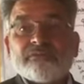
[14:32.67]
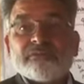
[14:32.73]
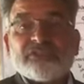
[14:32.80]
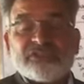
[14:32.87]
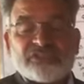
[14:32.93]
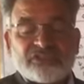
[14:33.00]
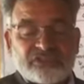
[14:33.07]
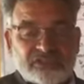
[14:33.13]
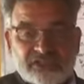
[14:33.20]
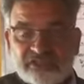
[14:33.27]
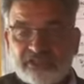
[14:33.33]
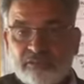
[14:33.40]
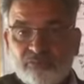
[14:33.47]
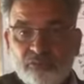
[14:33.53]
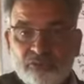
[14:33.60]
this
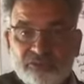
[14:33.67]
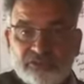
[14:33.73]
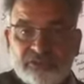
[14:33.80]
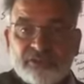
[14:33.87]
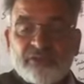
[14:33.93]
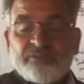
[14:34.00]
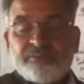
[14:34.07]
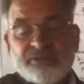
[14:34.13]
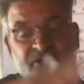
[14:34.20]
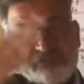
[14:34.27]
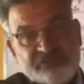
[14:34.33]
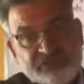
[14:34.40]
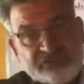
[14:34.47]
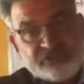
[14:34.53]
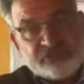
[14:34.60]
Narendra Modi paid
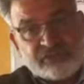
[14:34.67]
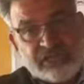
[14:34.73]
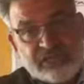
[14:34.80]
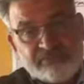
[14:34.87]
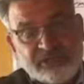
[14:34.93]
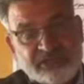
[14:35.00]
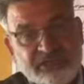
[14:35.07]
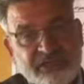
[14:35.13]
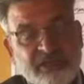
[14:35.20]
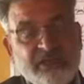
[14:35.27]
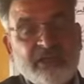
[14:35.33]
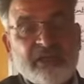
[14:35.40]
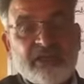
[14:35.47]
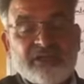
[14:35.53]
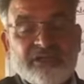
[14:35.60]
visit to the America
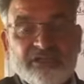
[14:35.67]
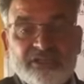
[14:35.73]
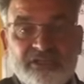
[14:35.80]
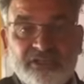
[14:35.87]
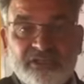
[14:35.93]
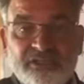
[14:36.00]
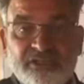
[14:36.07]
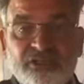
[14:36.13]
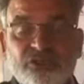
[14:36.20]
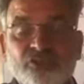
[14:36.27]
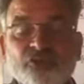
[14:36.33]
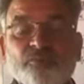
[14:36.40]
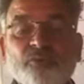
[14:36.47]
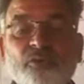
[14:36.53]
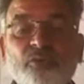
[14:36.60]
and he
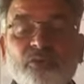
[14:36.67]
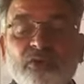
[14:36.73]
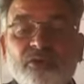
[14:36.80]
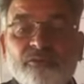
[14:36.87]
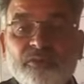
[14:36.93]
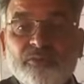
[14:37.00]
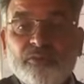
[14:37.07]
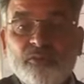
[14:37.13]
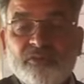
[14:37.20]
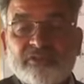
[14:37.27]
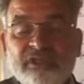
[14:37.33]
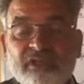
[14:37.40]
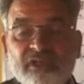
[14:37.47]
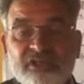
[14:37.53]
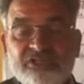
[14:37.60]
spoke before the
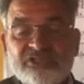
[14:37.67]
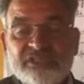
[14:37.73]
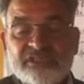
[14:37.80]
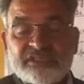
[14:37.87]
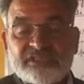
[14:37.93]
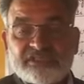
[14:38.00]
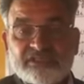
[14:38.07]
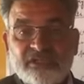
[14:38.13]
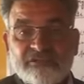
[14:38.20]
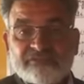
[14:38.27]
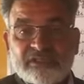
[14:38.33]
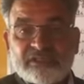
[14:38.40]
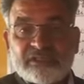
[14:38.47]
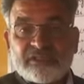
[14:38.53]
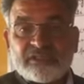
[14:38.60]
large gatherings of
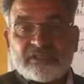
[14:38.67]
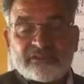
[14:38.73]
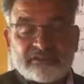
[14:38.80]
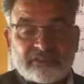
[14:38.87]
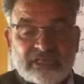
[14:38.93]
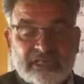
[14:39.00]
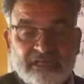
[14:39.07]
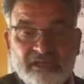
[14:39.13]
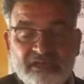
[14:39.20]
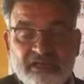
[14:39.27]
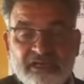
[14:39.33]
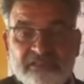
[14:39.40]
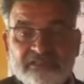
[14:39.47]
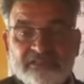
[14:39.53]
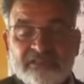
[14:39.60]
the
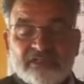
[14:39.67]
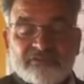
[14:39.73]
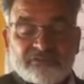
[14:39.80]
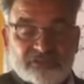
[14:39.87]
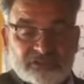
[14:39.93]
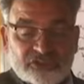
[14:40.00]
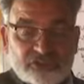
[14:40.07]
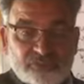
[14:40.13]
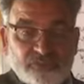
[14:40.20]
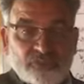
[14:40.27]
NRIs, with